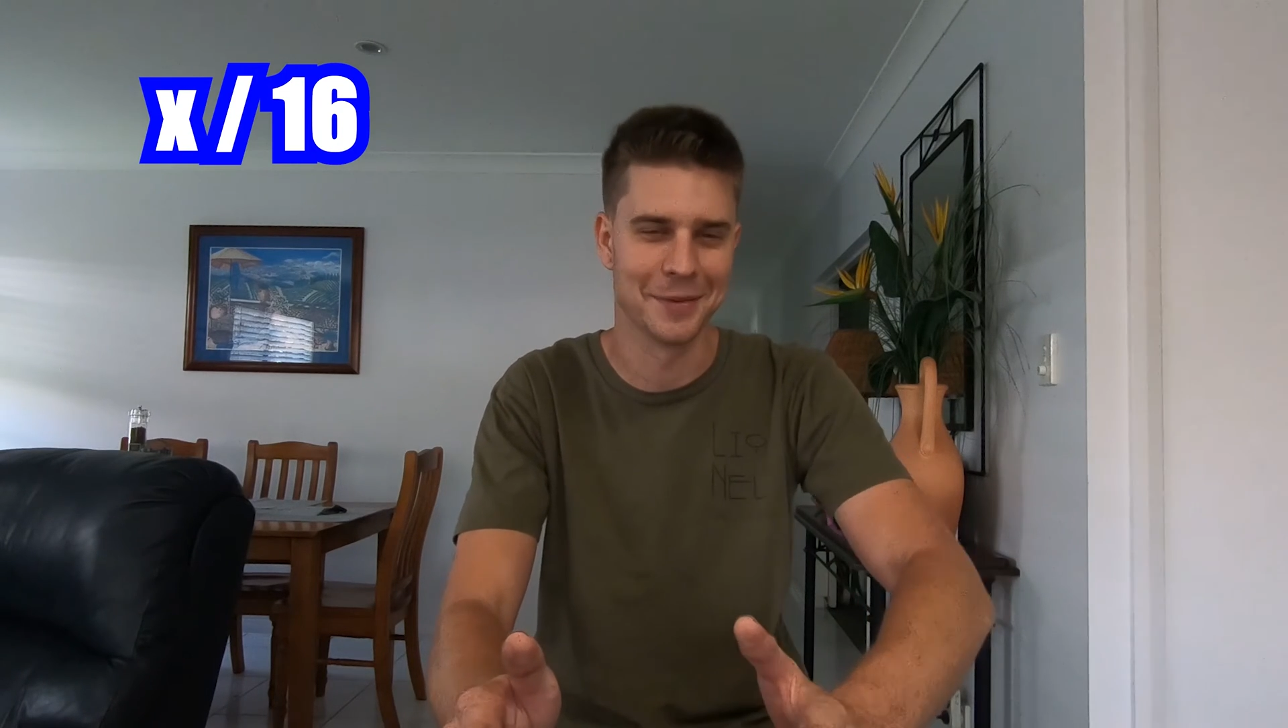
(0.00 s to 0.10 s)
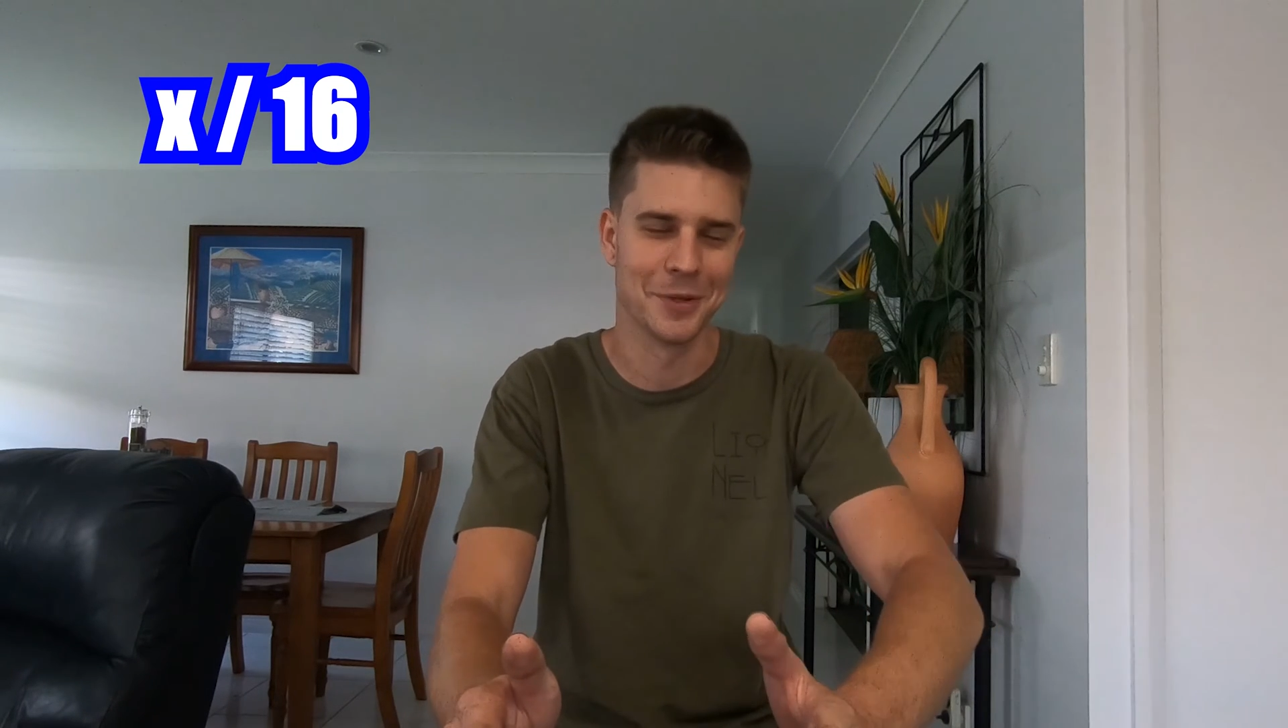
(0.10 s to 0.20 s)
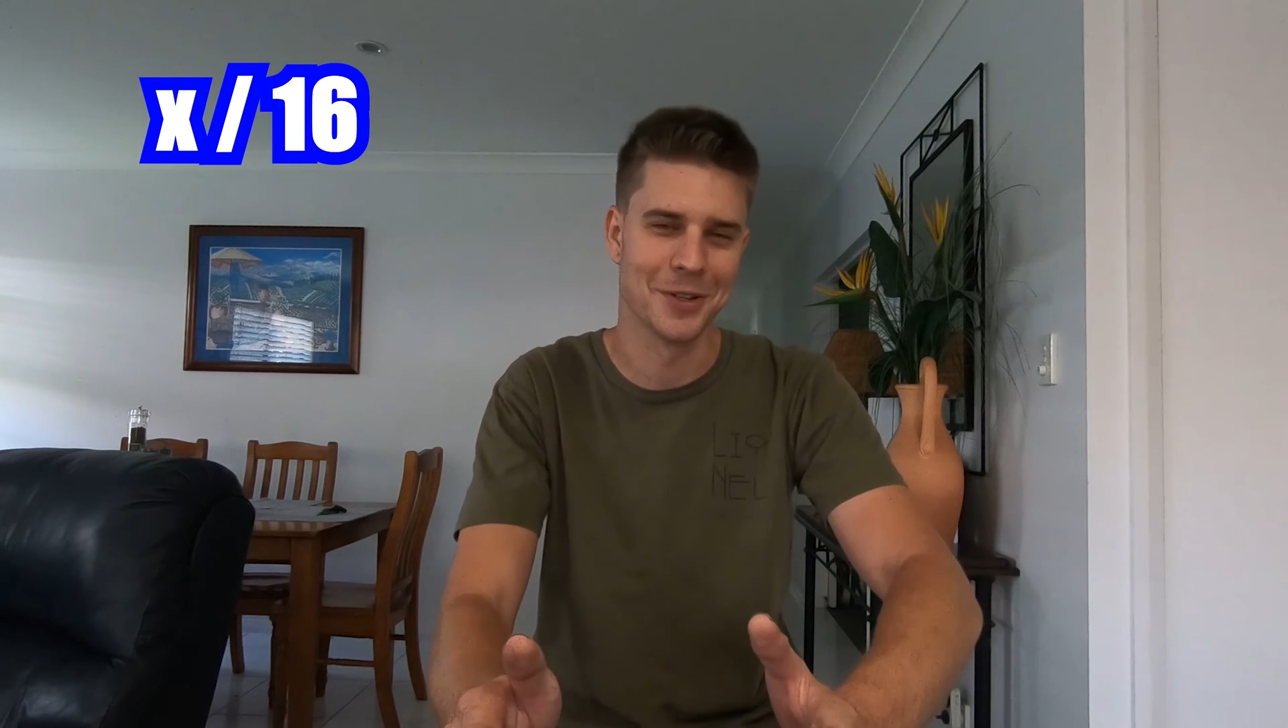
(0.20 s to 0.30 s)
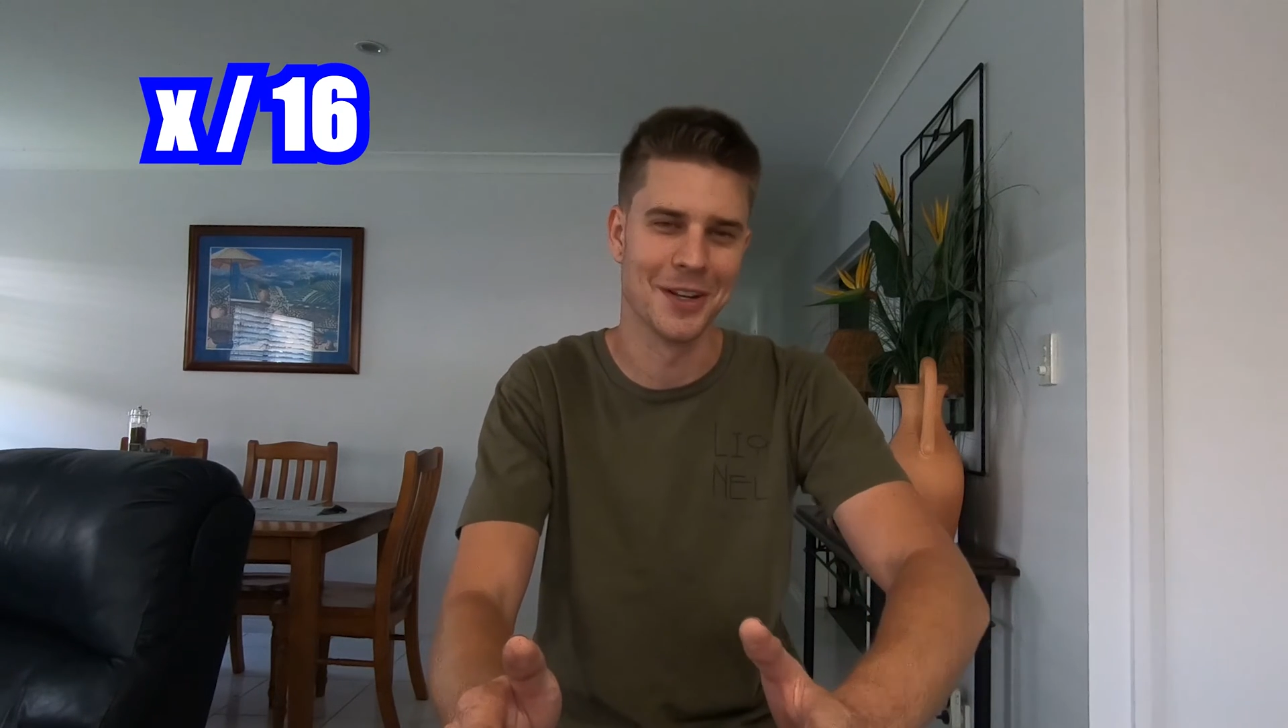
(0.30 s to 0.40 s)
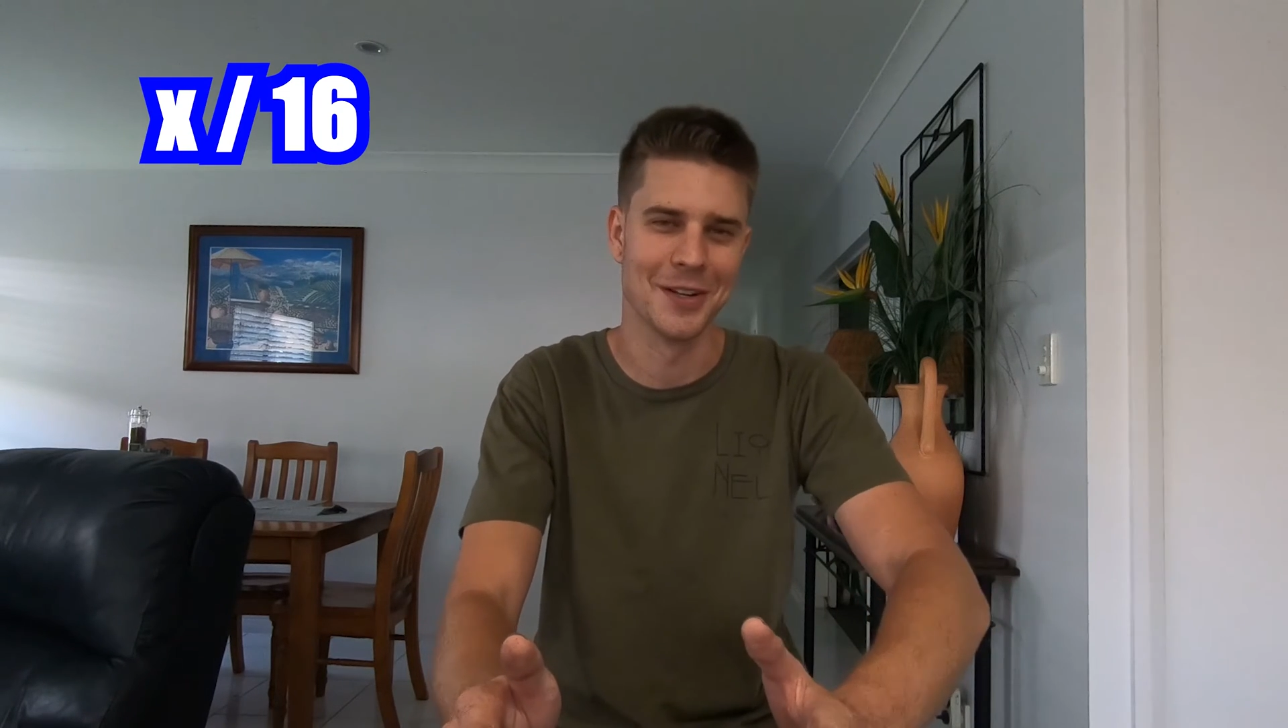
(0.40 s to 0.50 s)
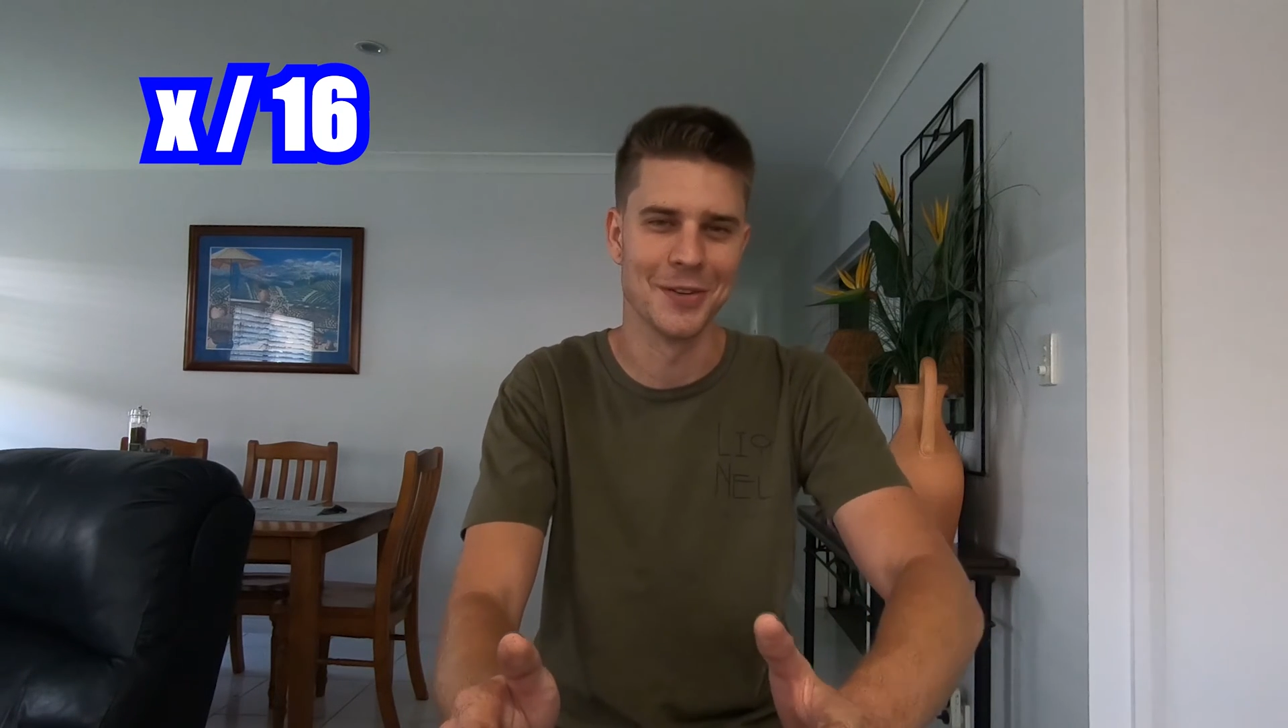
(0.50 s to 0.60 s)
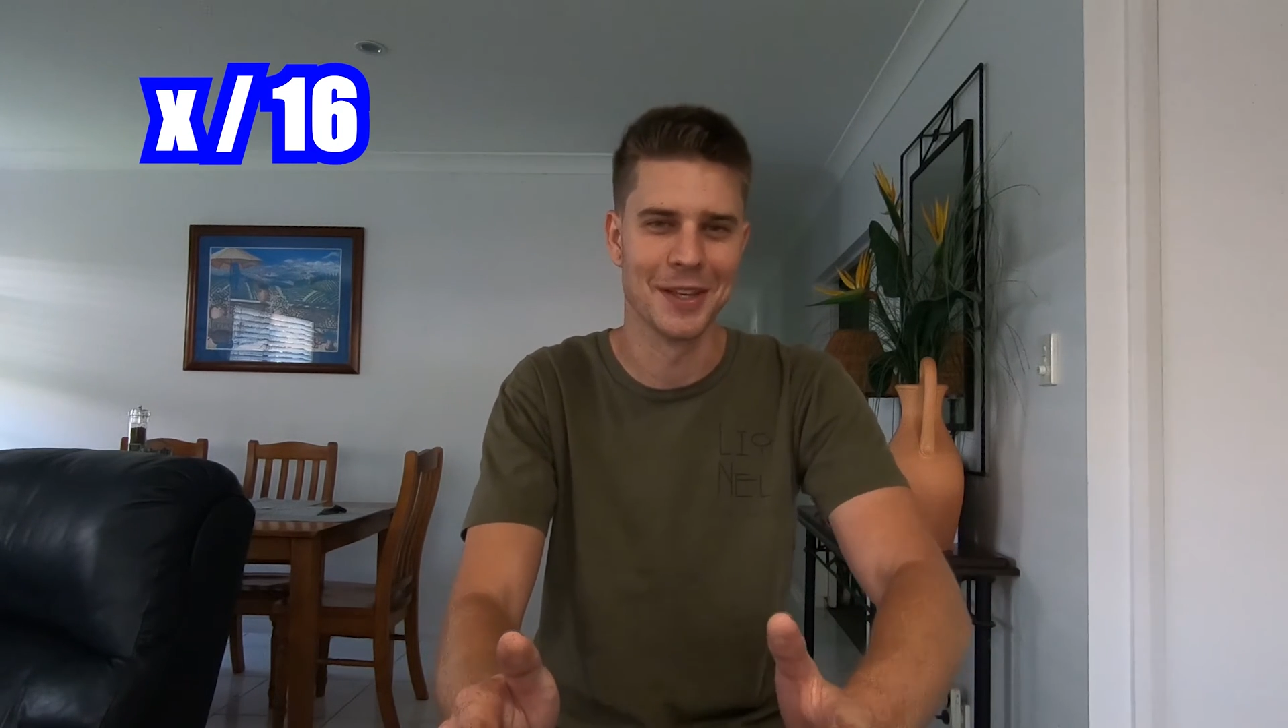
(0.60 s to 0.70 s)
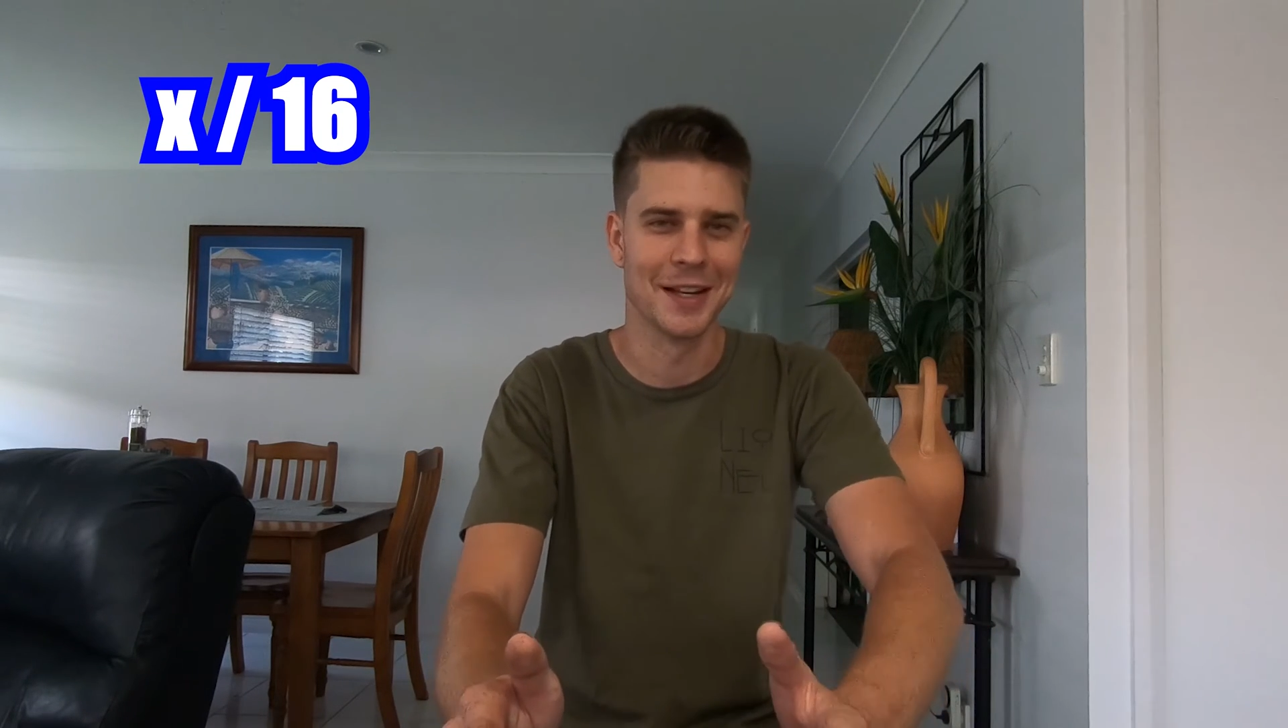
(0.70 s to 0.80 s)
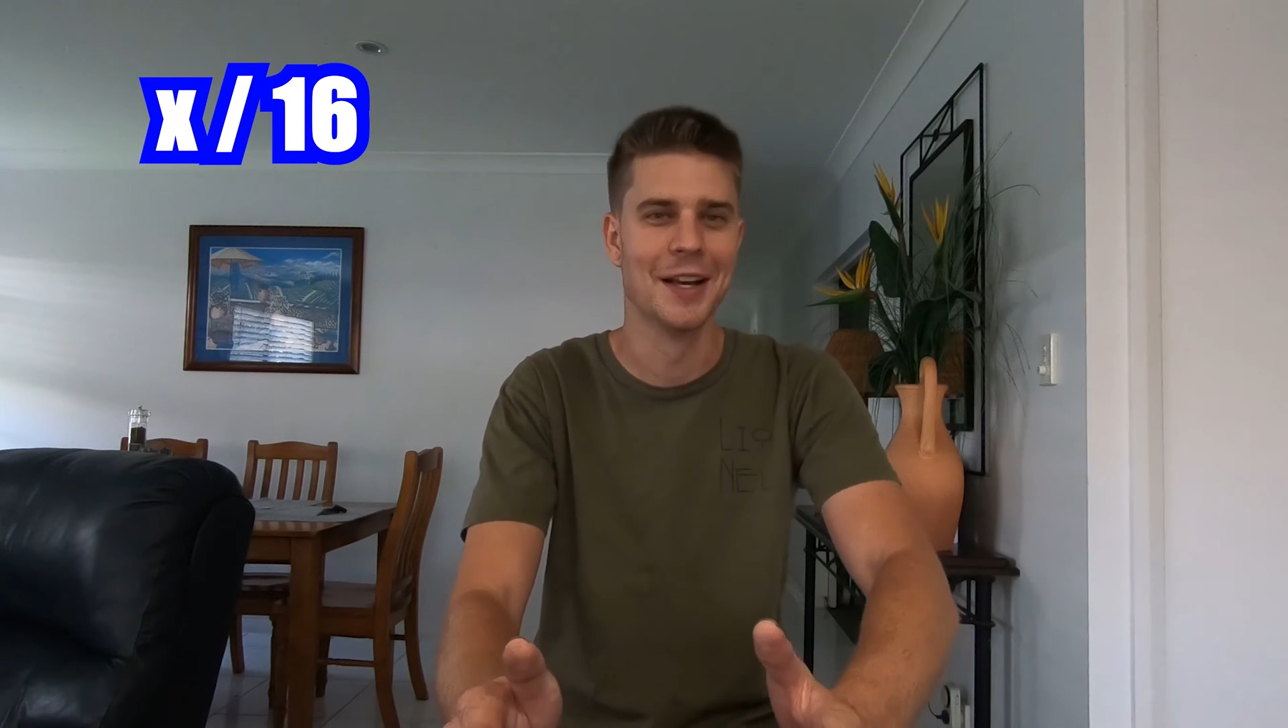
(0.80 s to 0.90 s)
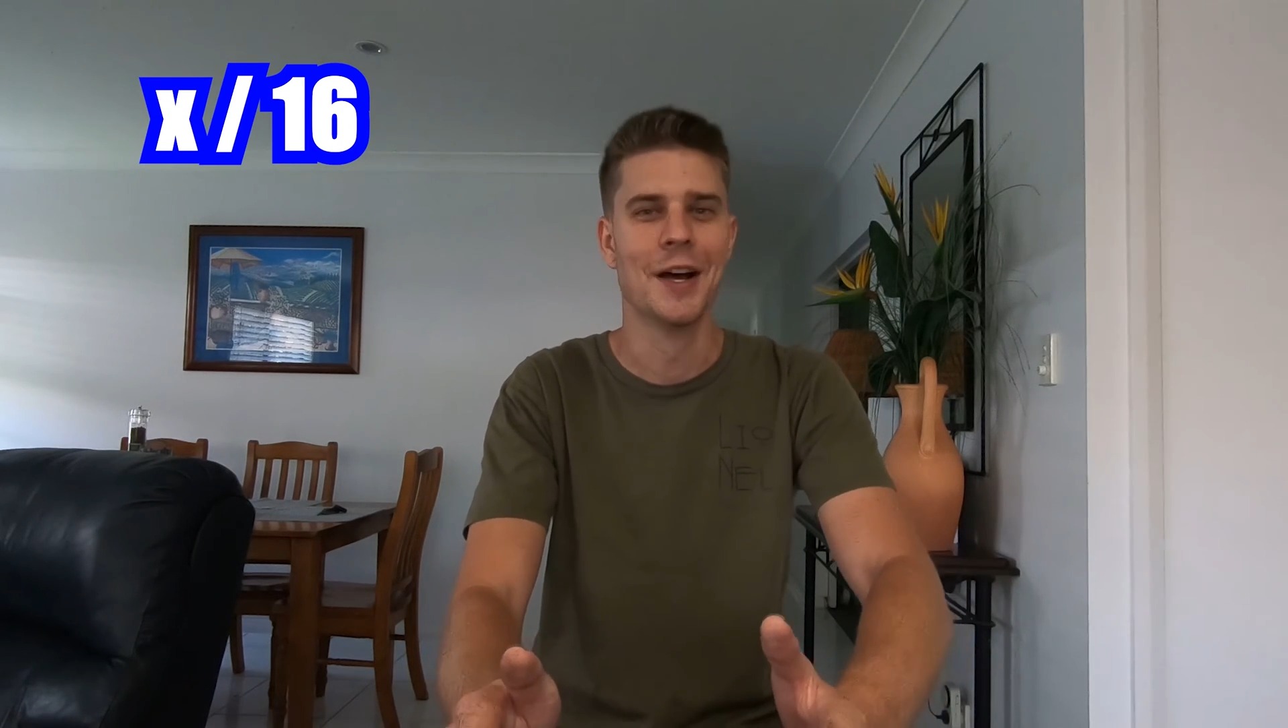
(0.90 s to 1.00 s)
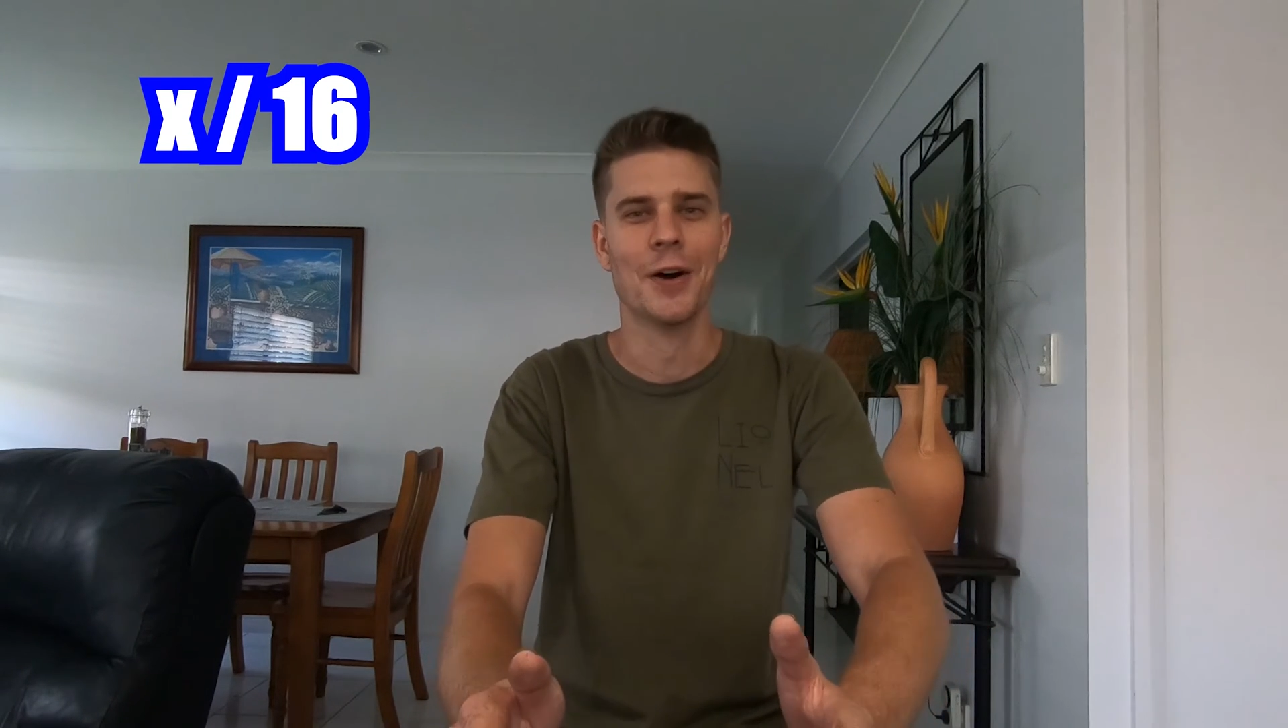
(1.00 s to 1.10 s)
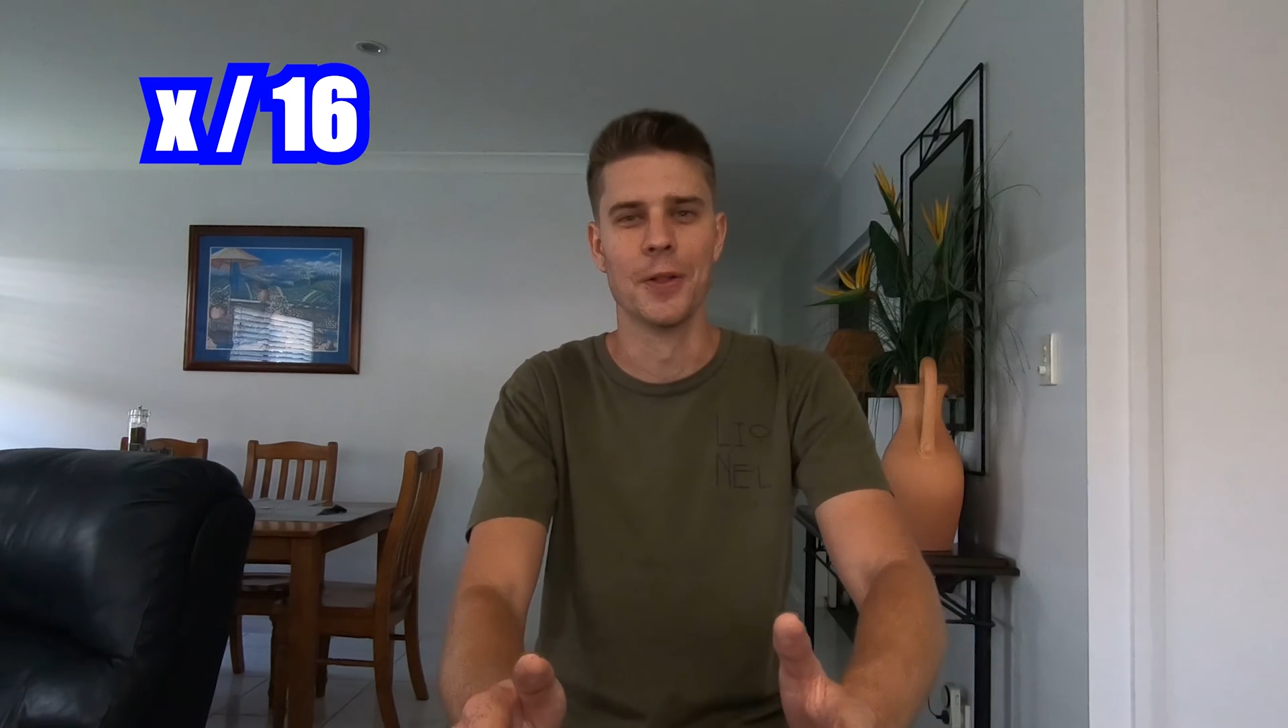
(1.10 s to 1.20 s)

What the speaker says: I'm not gonna do that.